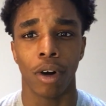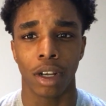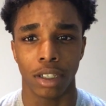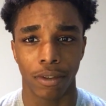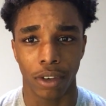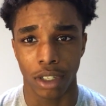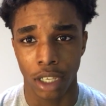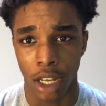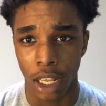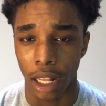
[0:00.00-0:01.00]
because if you're
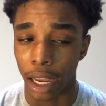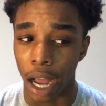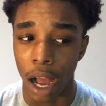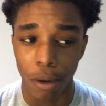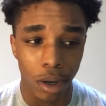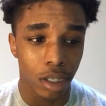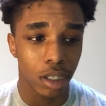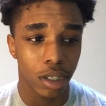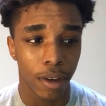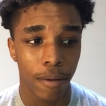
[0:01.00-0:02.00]
skinny like I was,